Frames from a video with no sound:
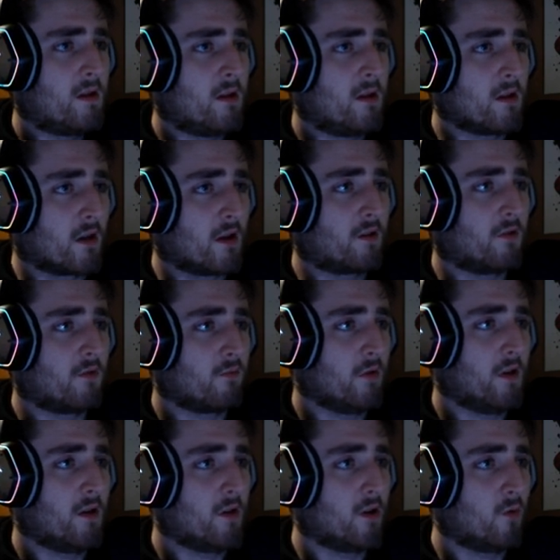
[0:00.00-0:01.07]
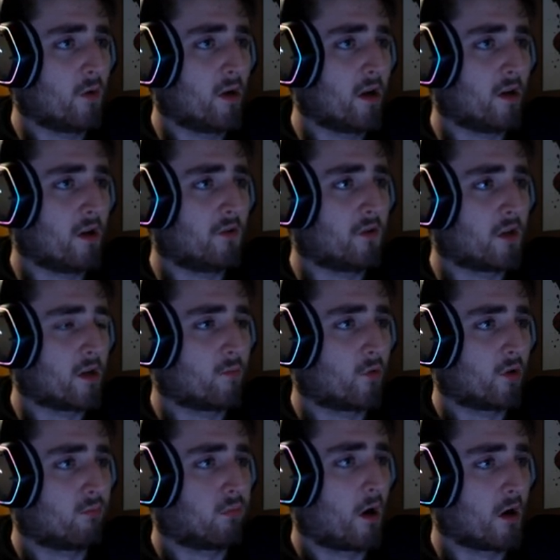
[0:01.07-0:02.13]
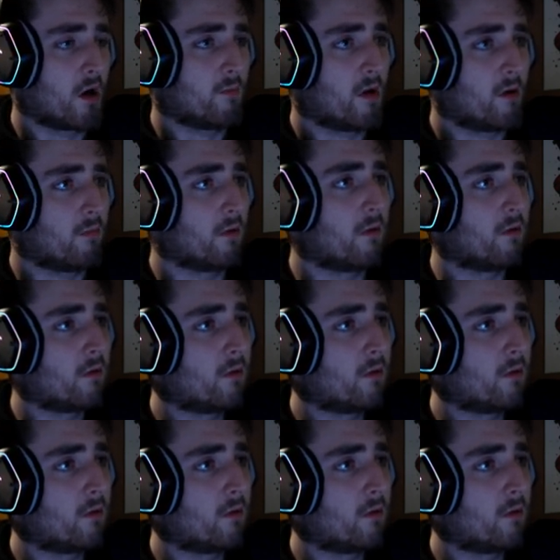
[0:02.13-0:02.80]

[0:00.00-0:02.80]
Guess there's really no way unless you get more party members.